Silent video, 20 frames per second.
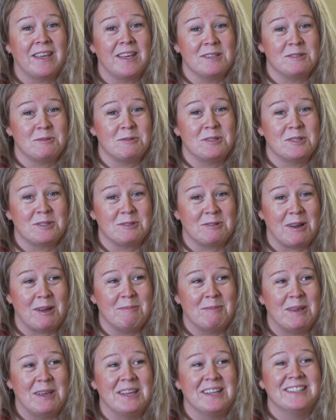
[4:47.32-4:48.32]
kids would
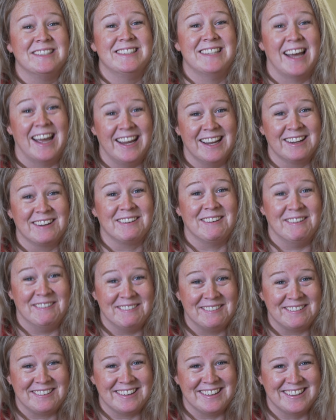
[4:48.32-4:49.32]
describe me in Diet
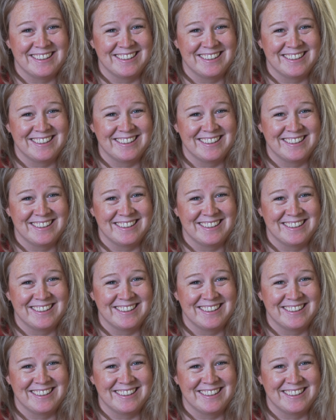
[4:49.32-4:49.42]
Coke.